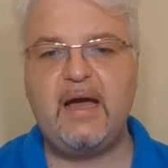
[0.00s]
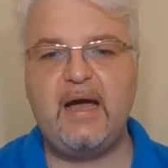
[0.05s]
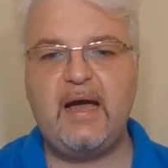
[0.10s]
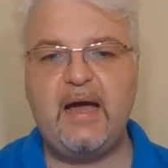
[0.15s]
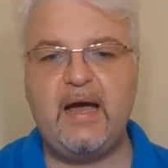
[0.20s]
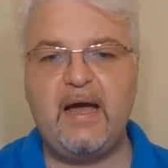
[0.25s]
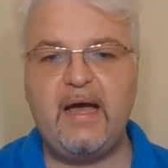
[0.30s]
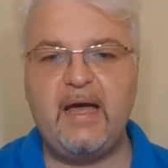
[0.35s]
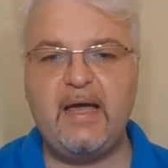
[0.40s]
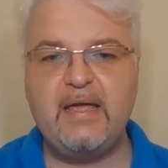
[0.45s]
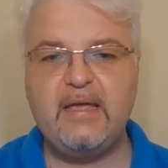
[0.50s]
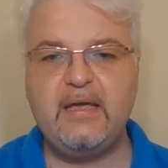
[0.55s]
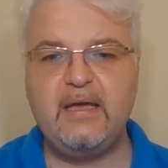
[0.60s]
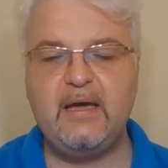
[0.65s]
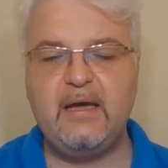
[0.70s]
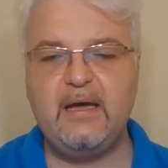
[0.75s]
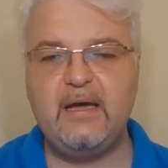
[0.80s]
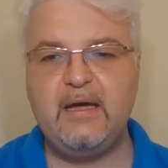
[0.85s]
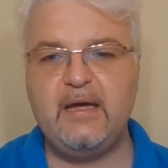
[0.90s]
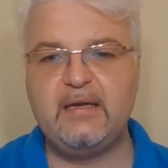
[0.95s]
I
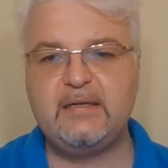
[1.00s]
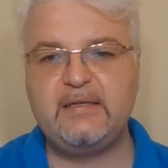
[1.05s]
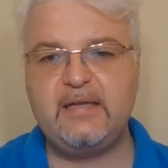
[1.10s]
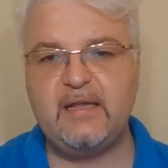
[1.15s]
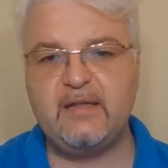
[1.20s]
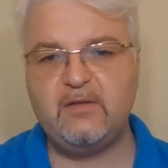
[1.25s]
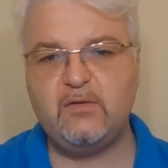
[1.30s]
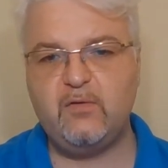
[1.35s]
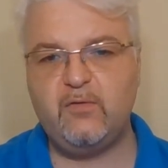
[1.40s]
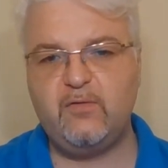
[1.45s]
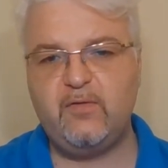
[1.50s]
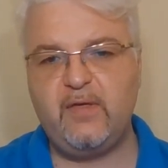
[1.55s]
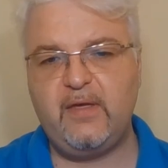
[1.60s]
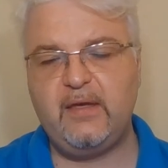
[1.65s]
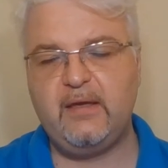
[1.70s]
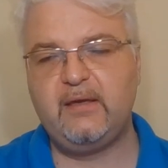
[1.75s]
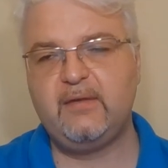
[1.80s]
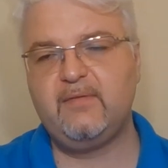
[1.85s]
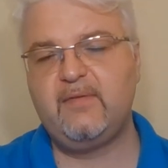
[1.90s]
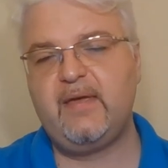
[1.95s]
tend to
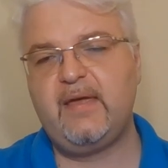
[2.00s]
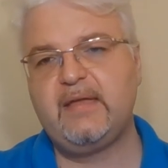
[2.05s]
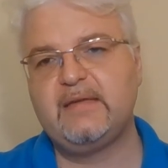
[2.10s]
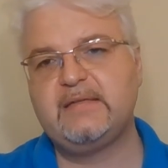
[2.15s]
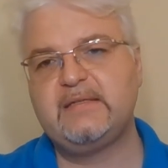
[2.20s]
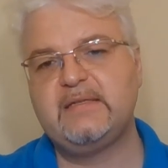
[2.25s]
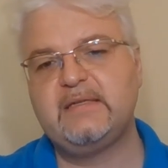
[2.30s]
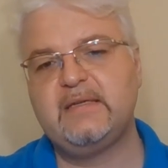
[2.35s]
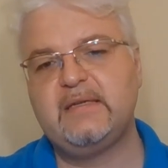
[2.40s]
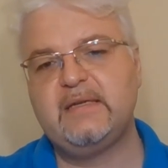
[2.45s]
think that